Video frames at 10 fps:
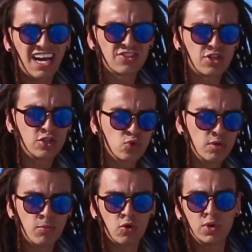I started
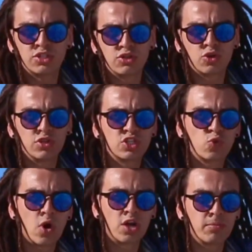doing more research on this
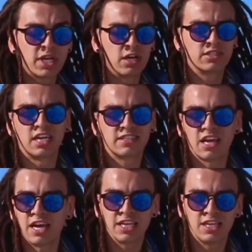water because
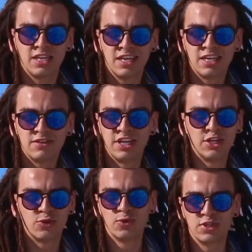Dasani
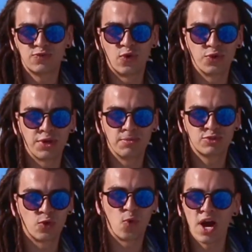didn't do this for
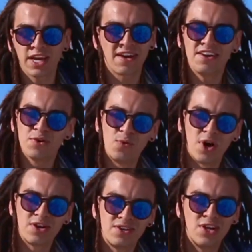them. So why Kangen
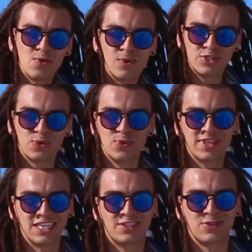Water was
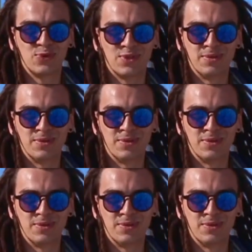doing this to